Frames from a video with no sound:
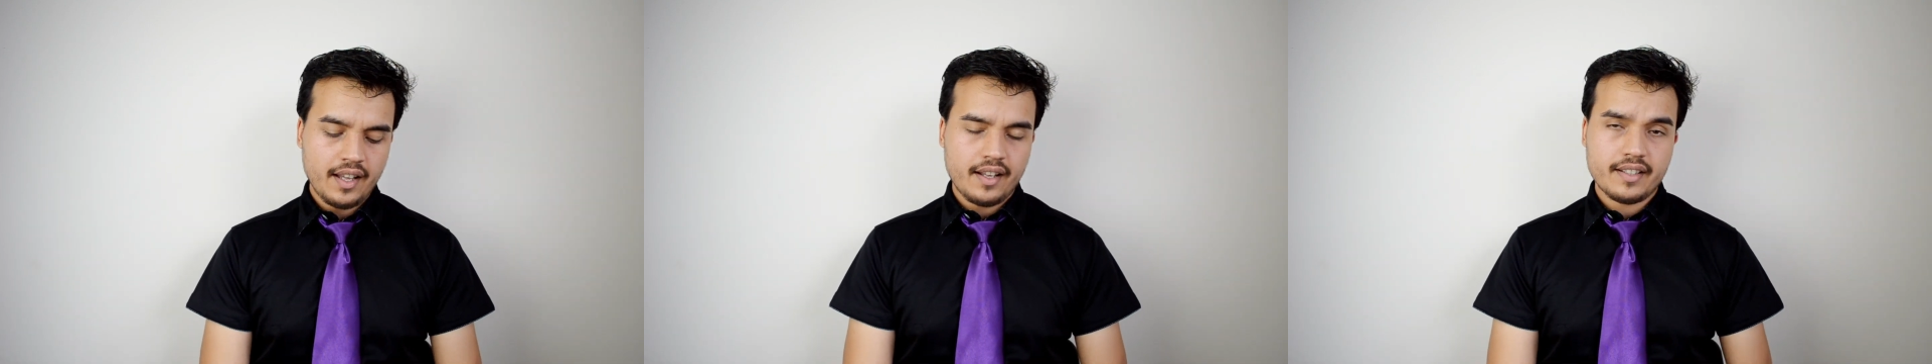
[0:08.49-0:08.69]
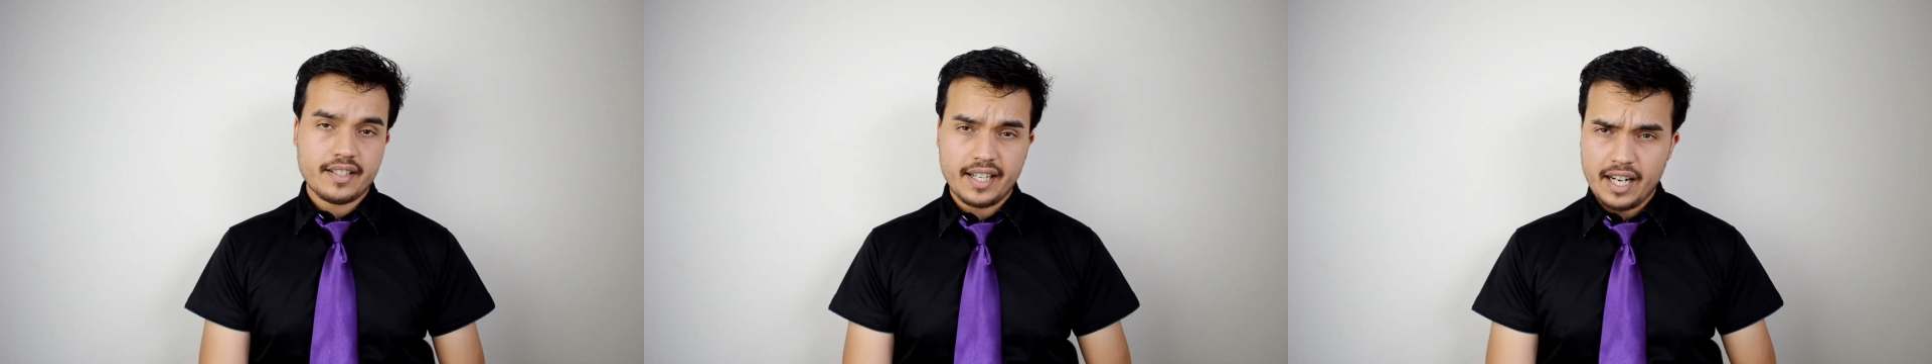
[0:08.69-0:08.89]

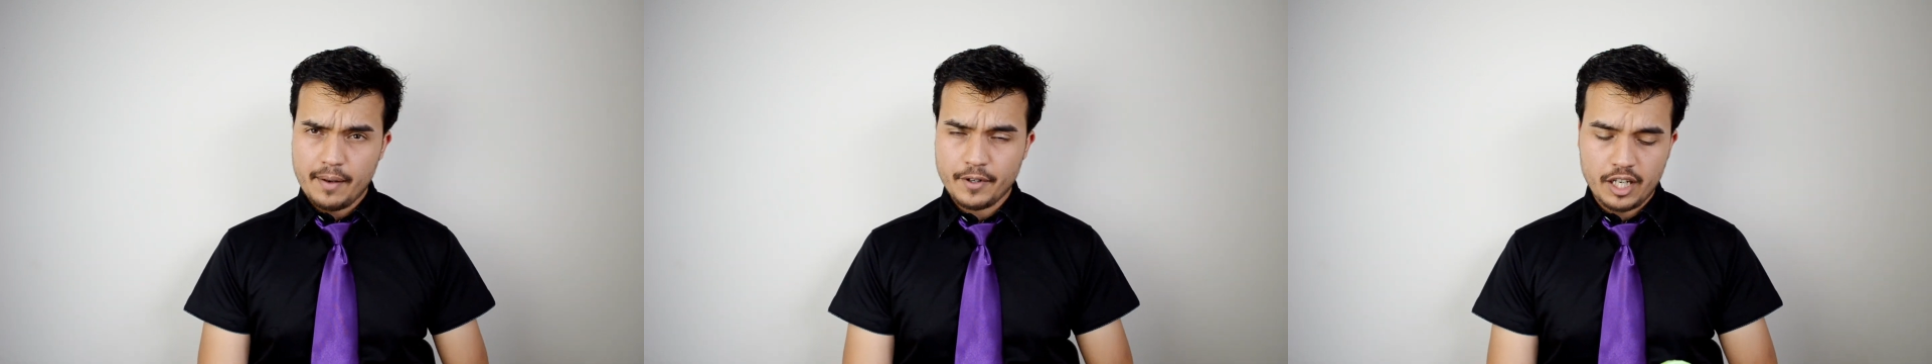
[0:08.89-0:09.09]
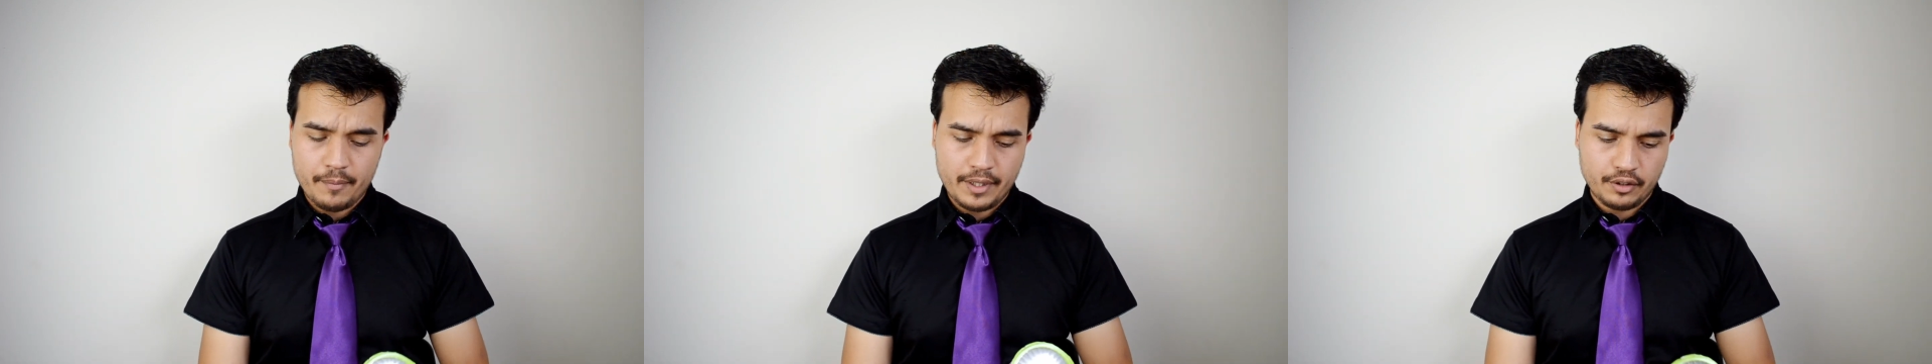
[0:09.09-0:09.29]
today I'm
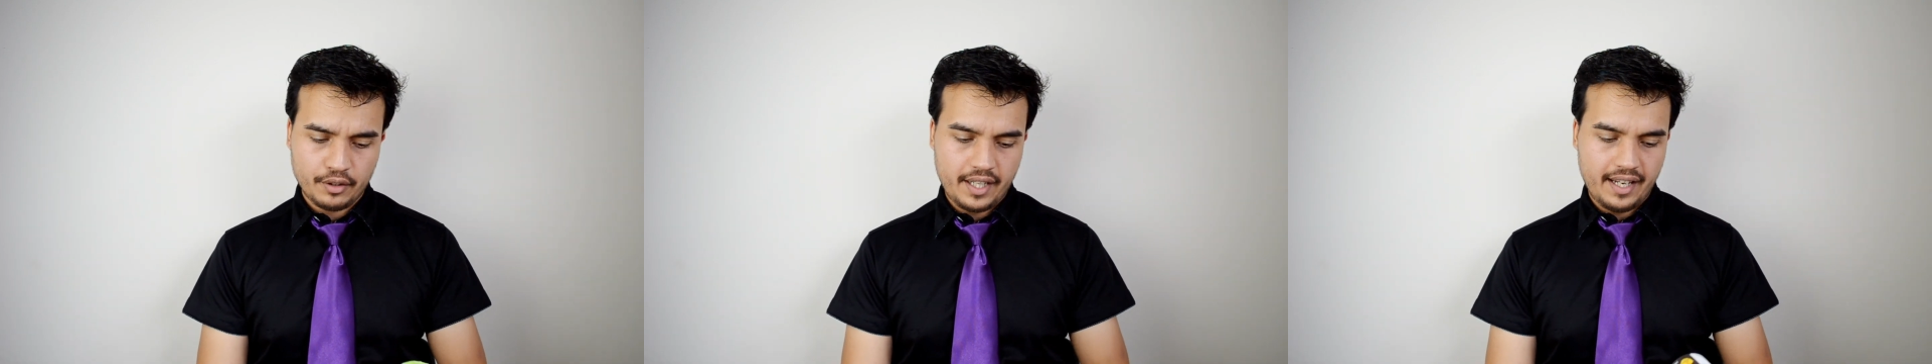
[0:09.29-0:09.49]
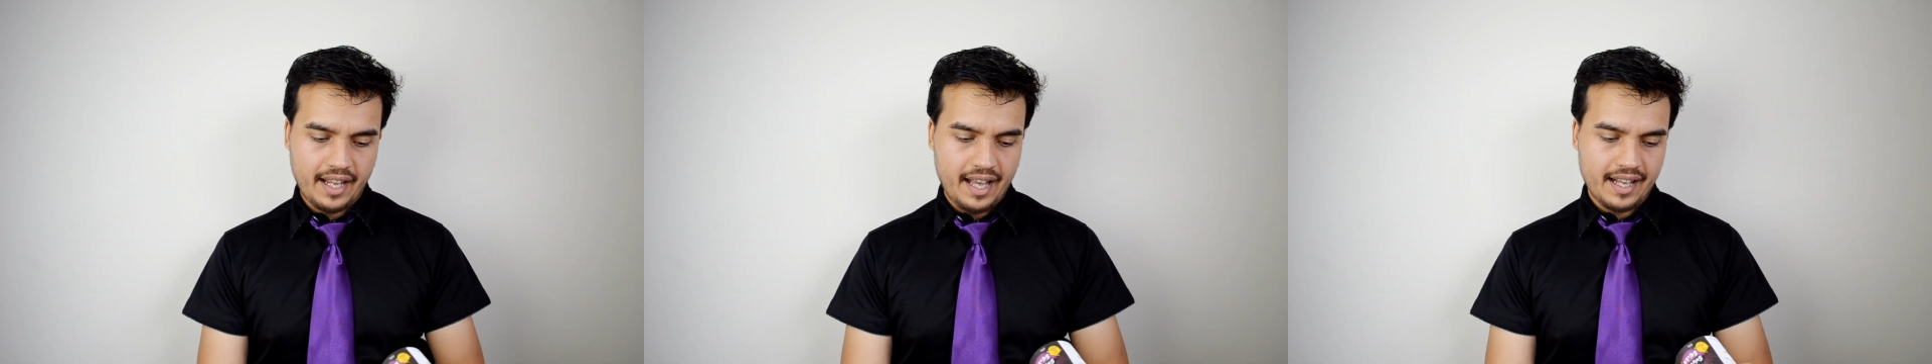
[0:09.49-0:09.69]
going to be
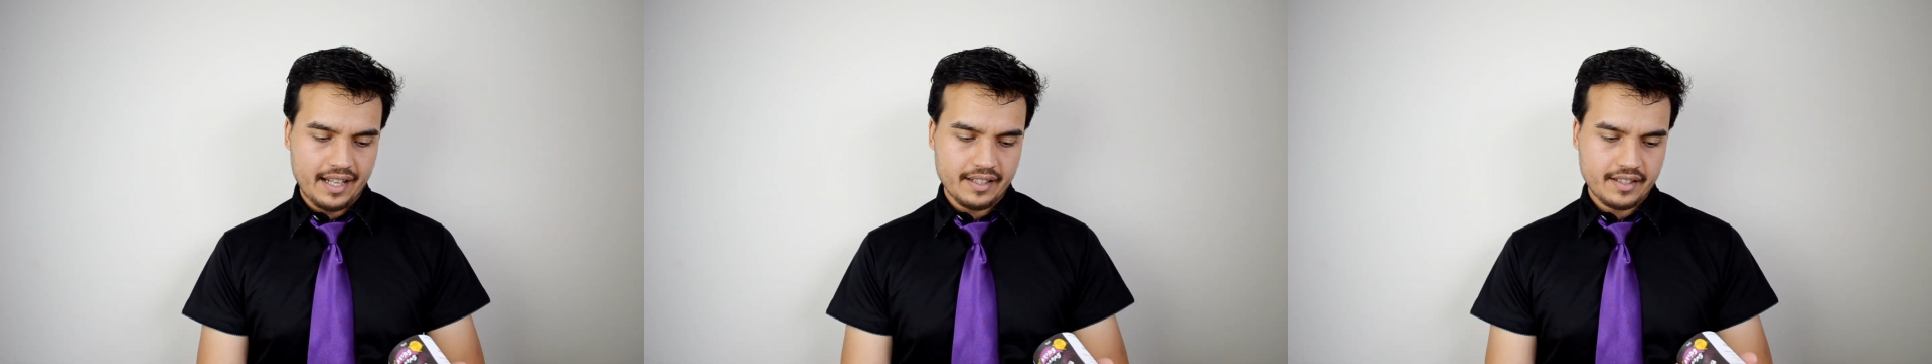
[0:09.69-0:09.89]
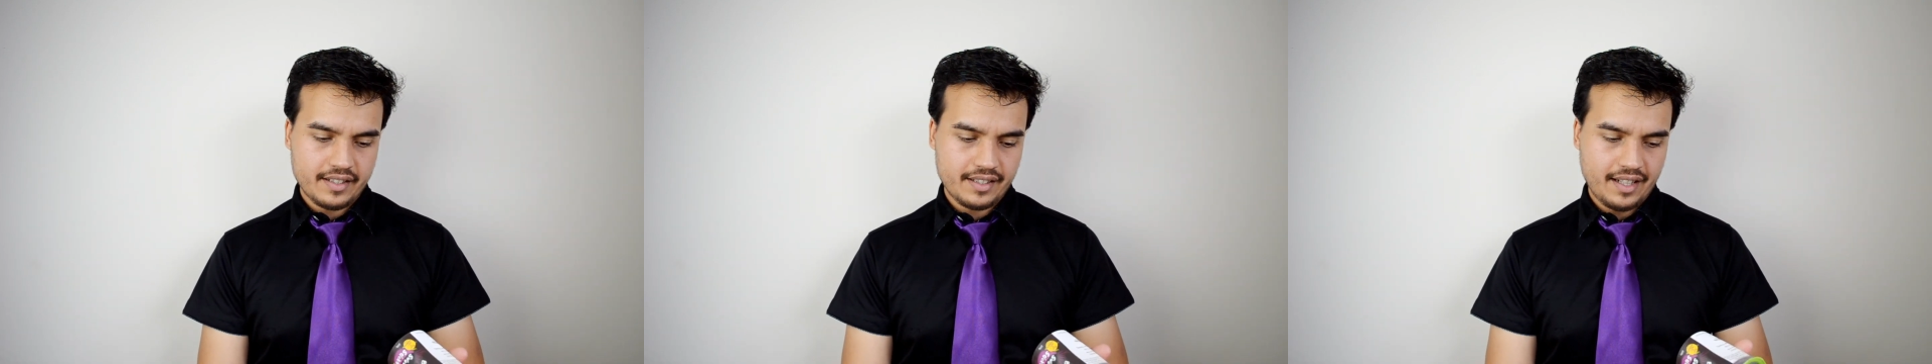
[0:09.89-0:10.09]
looking
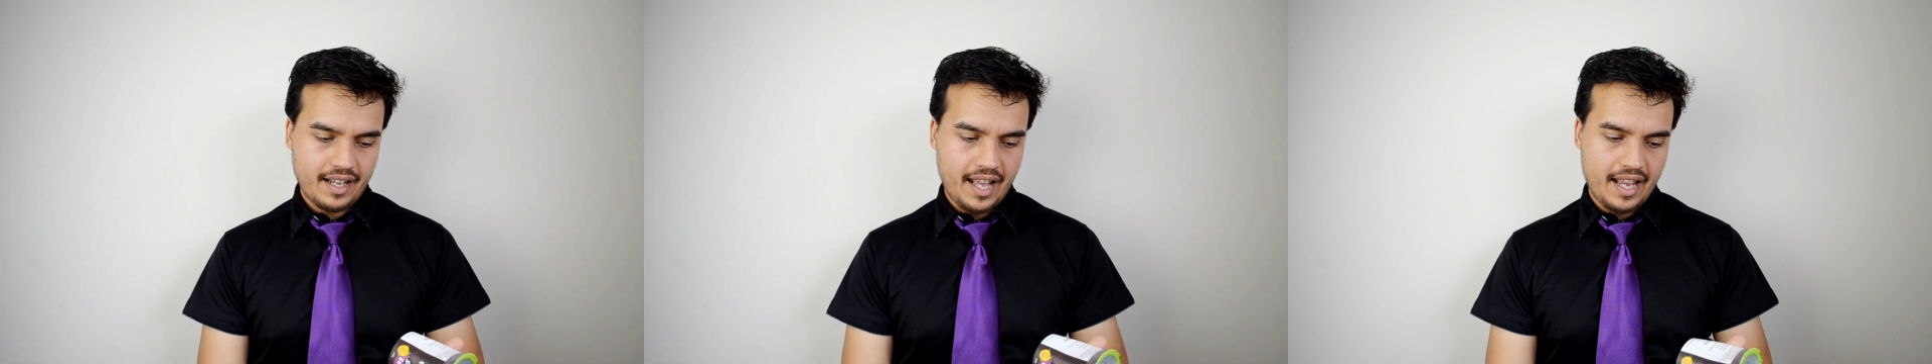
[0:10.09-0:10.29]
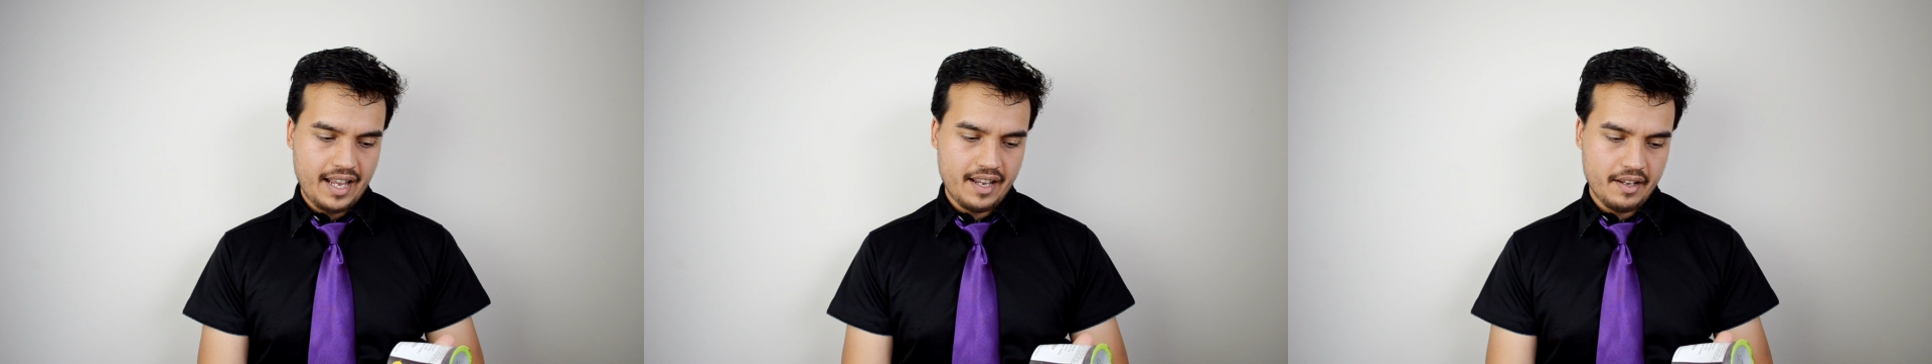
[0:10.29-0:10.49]
at
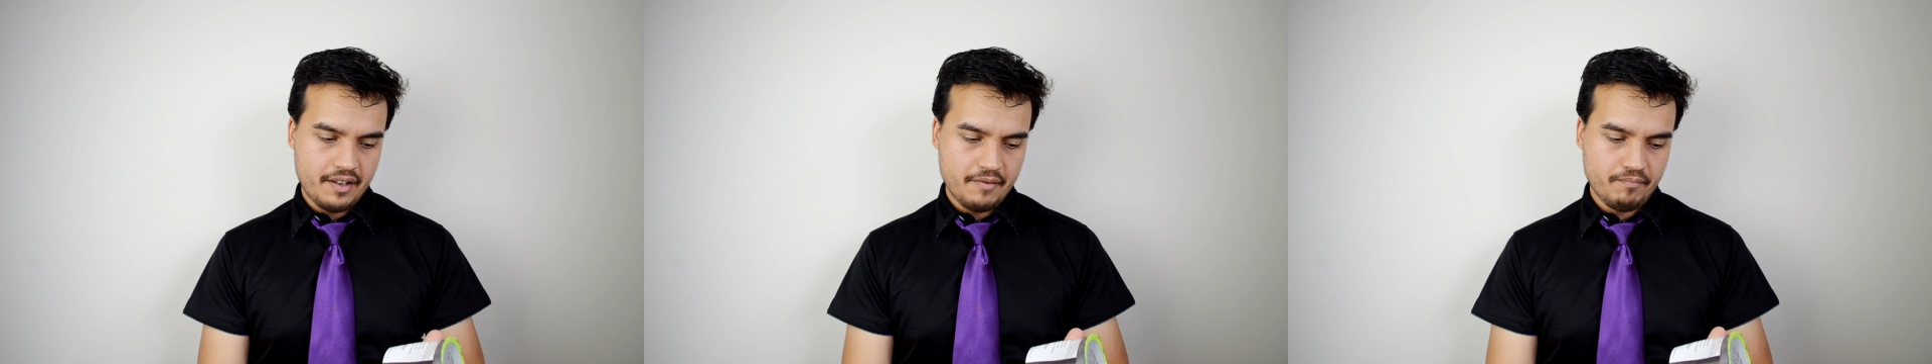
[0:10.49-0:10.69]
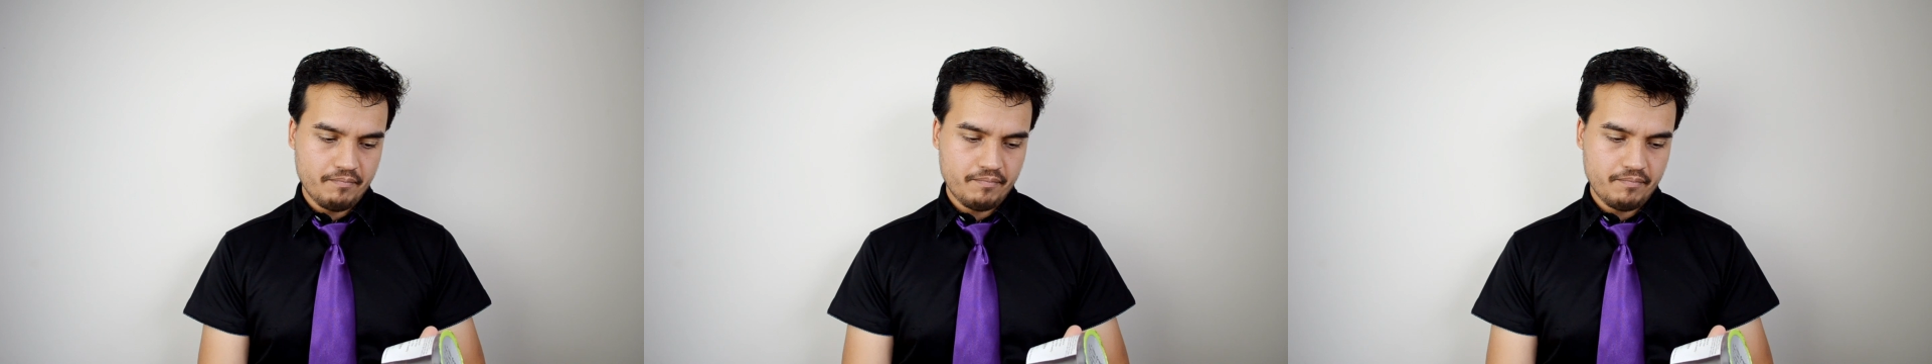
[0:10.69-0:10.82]
a